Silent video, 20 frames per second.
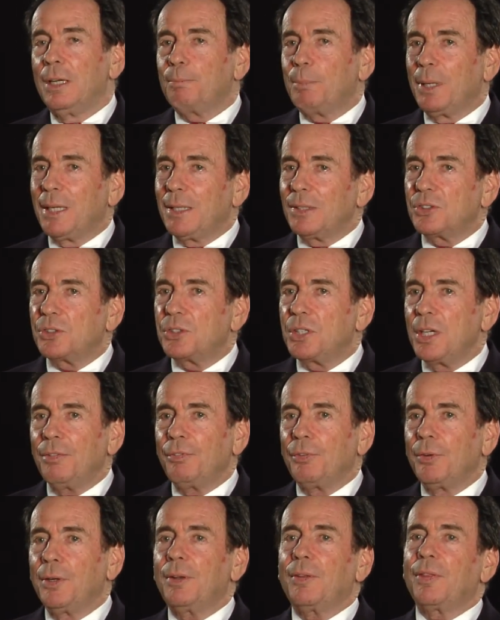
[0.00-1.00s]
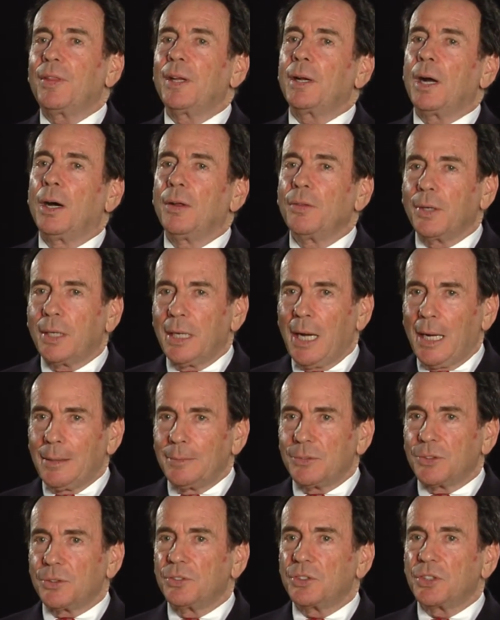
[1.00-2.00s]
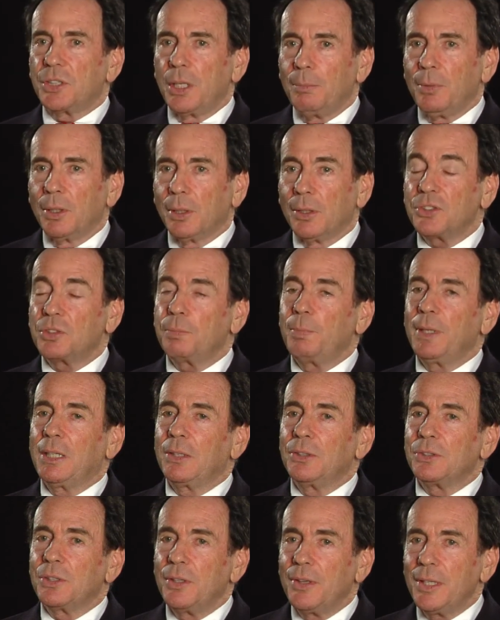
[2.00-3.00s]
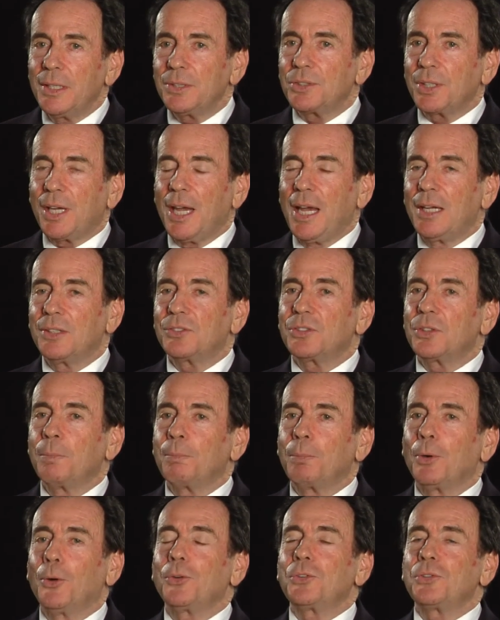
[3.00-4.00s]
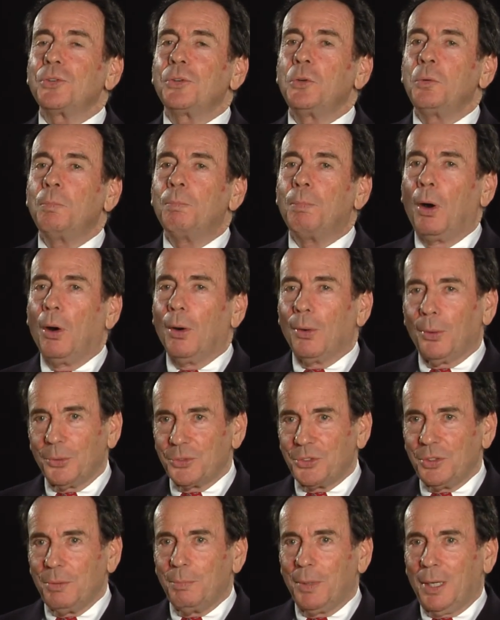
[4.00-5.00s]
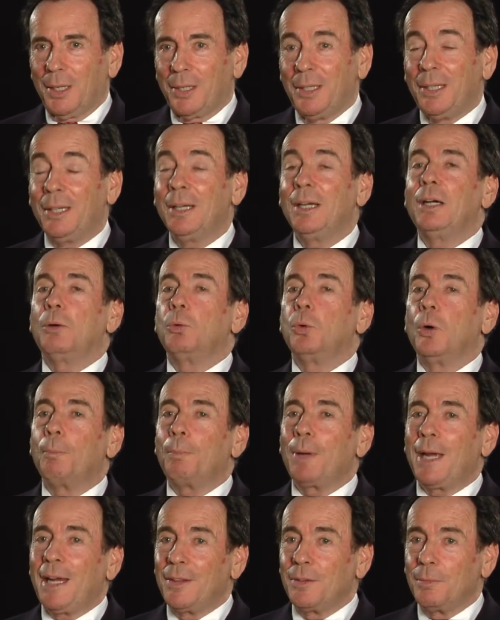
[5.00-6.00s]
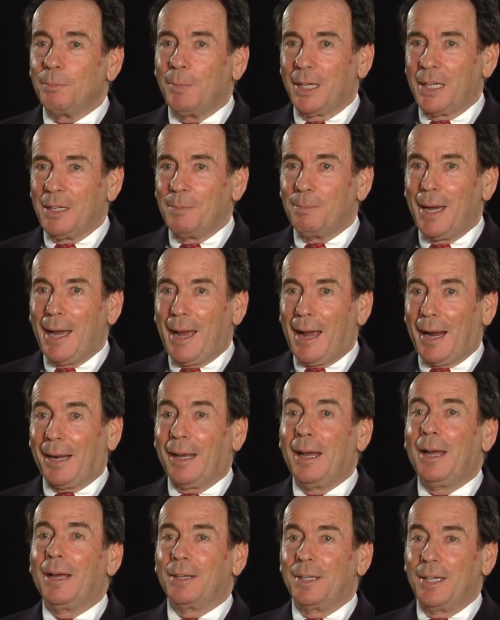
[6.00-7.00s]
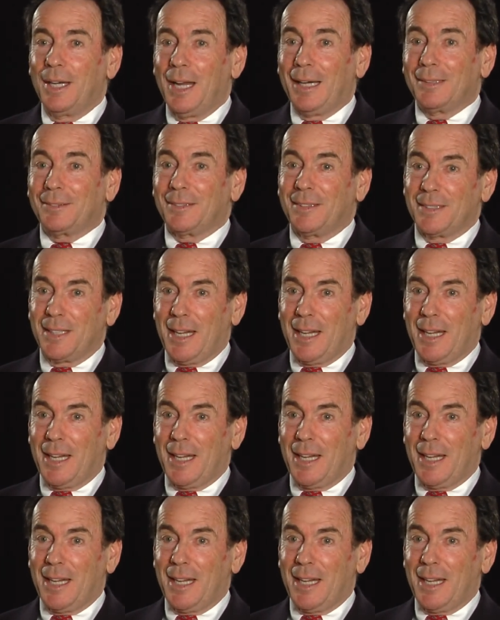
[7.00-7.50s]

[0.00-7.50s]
But it's different than other kinds of stimulus because in this case, the person who borrows the money will pay the money back, not the